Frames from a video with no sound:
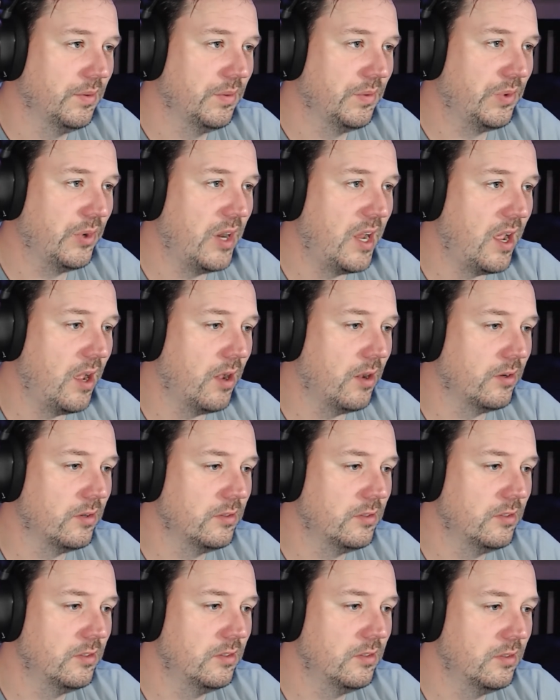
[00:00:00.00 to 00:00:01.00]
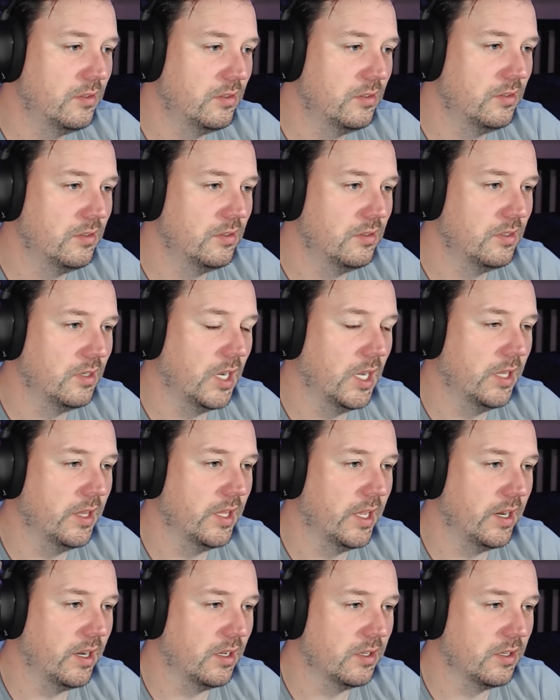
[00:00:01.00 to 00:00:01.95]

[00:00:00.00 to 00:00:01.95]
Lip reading: for now, and then